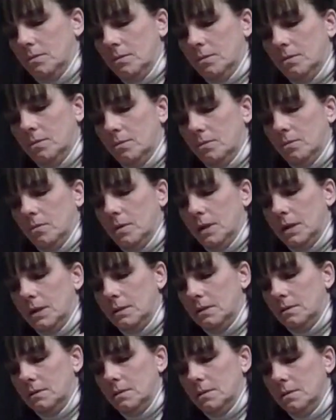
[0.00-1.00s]

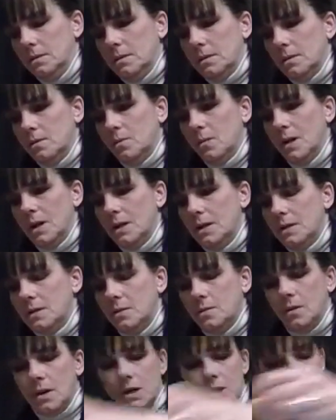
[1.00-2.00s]
run somewhere to
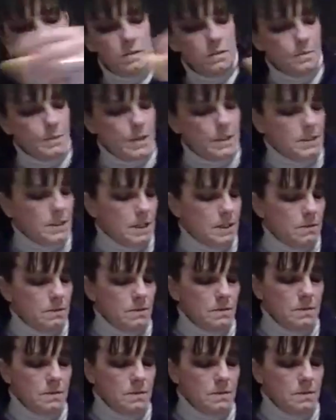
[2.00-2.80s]
wash your sponge out.